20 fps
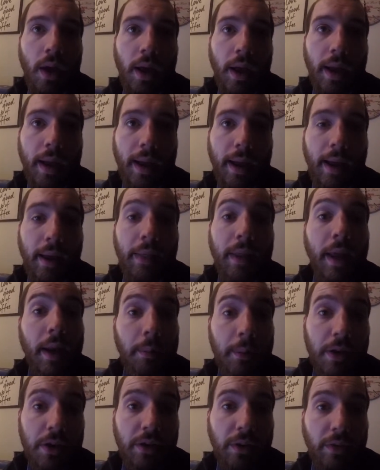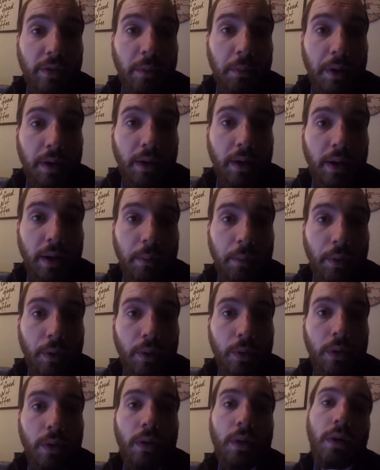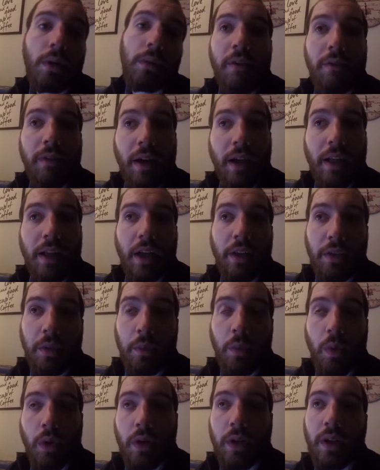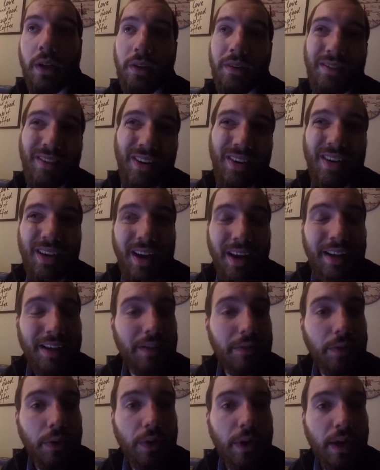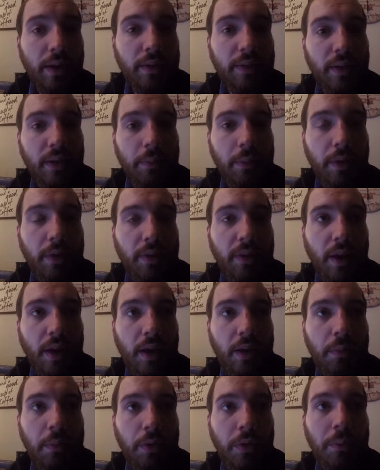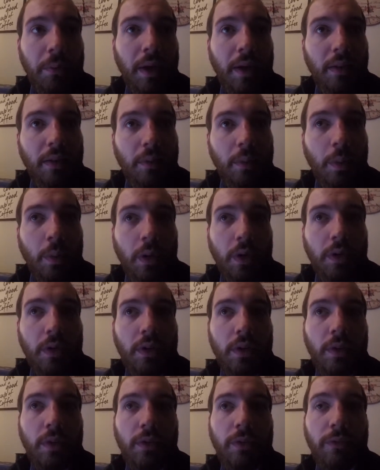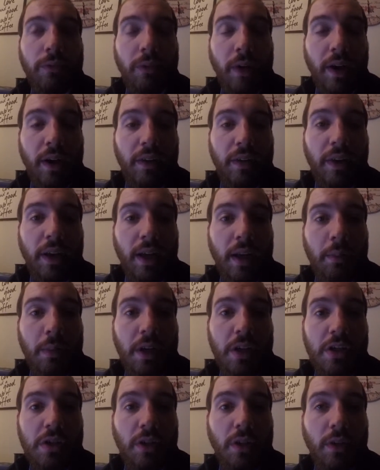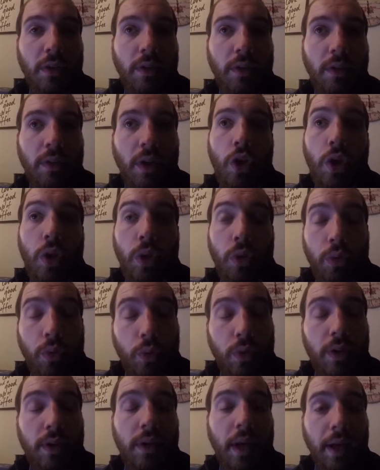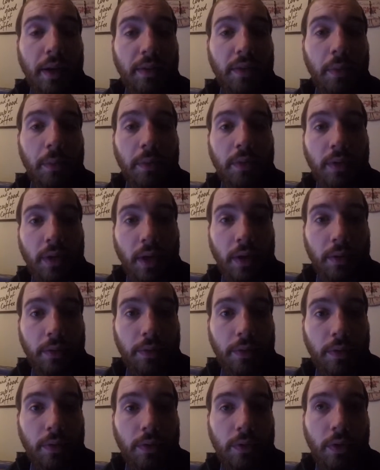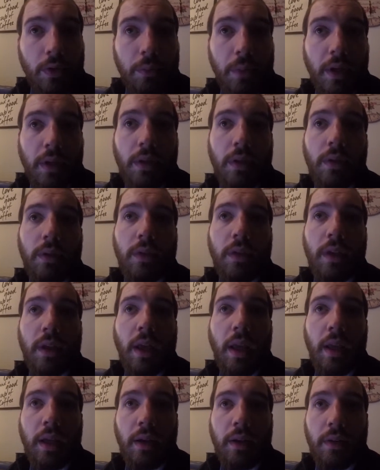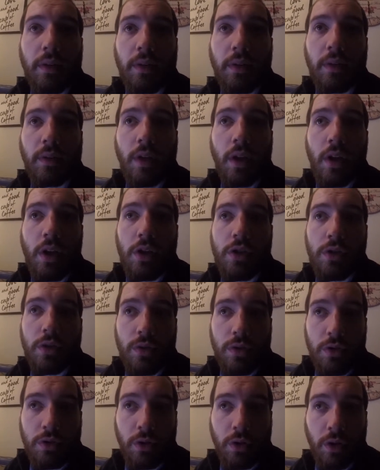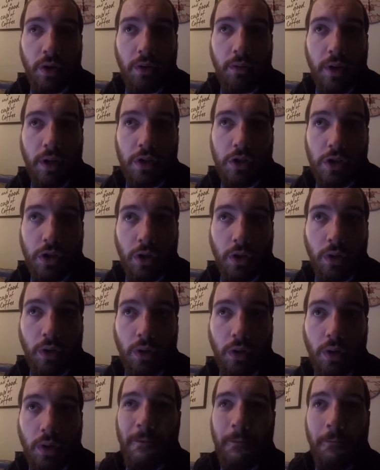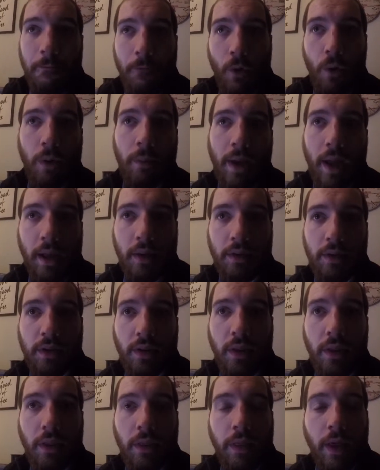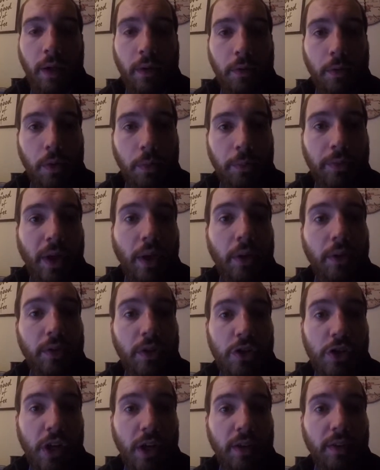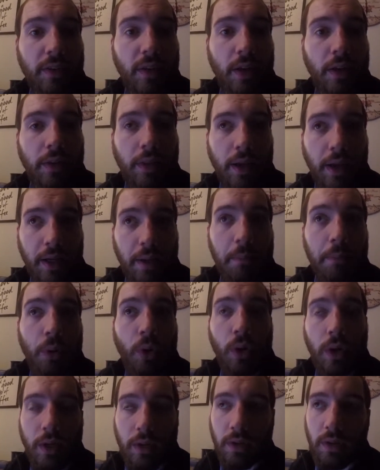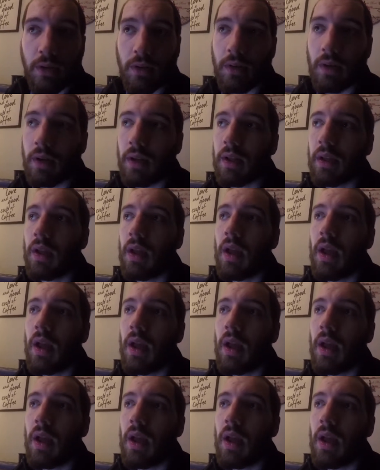The animations immediately broke. Finally got them working kind of okay side by side, but the main thing we want to do is fire the animations through the text themselves. So by using Ink's choose your own adventure format that comes out as a JSON that I can pull into Unity,